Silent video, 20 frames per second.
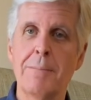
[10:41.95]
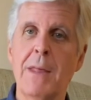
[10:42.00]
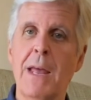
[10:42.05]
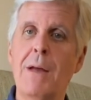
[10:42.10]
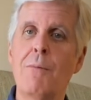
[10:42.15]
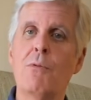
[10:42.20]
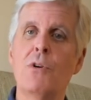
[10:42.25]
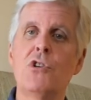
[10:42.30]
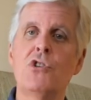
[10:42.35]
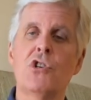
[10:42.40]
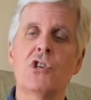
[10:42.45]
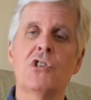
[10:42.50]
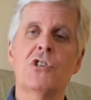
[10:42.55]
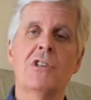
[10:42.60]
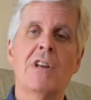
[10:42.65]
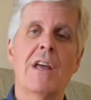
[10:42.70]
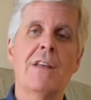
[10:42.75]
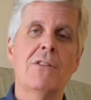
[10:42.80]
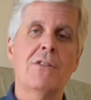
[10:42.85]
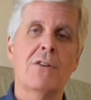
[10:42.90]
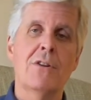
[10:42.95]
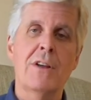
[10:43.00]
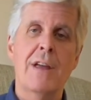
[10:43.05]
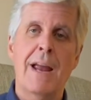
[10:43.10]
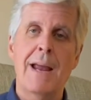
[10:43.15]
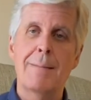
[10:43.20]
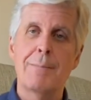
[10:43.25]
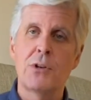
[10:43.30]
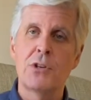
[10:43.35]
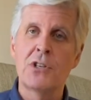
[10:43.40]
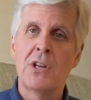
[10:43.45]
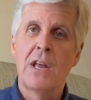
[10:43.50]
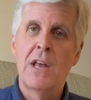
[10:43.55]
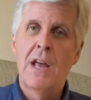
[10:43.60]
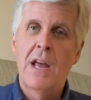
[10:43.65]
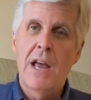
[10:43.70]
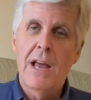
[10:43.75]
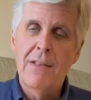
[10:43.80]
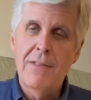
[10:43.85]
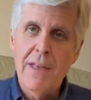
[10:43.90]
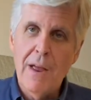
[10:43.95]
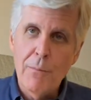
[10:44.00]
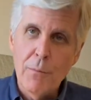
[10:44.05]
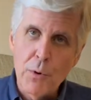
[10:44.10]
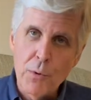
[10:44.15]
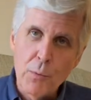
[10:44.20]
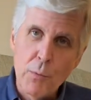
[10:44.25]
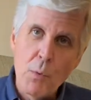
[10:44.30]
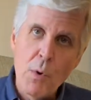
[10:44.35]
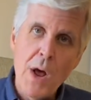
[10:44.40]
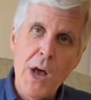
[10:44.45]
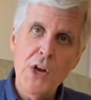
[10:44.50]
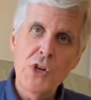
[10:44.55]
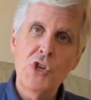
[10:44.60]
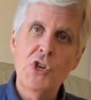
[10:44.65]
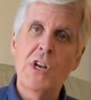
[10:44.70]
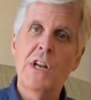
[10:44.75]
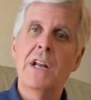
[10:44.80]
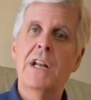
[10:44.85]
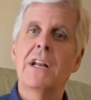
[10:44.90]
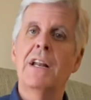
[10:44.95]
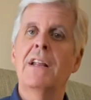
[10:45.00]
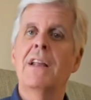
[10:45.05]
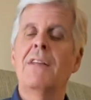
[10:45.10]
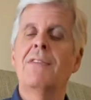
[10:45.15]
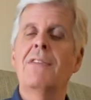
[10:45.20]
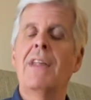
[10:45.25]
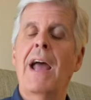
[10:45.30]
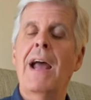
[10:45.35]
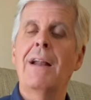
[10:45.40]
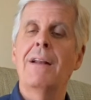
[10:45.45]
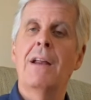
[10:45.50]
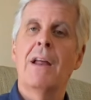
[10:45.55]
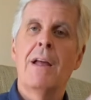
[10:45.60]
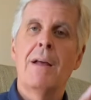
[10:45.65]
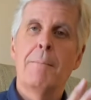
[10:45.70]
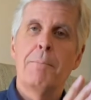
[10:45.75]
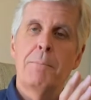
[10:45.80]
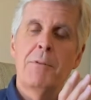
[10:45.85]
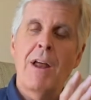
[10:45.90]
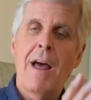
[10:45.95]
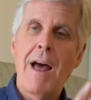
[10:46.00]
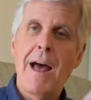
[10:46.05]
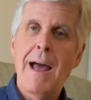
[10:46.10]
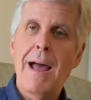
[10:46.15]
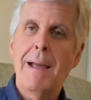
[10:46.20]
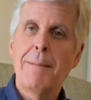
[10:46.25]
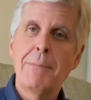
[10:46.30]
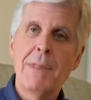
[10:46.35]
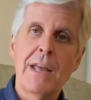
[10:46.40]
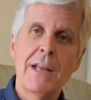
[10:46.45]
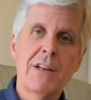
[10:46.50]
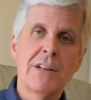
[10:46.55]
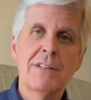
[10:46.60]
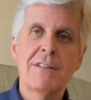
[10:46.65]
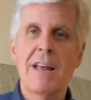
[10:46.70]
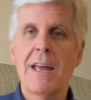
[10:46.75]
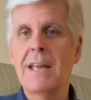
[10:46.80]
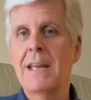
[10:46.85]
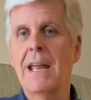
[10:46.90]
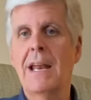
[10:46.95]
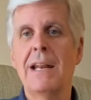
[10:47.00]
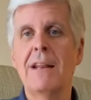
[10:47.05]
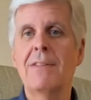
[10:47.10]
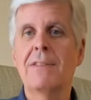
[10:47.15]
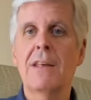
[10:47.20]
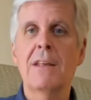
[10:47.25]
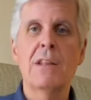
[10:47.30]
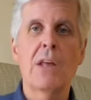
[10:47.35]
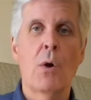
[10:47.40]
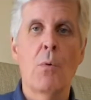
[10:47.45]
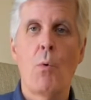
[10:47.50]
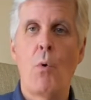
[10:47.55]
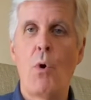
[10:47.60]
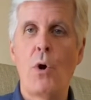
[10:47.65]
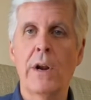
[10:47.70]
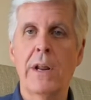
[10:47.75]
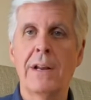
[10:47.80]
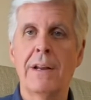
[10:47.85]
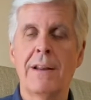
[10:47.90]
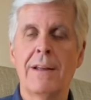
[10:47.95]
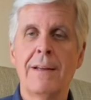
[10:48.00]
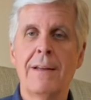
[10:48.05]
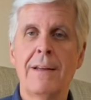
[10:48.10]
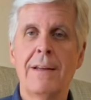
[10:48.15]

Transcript: They would just take their camels and they would rush in, and in that time, they could take anything they wanted.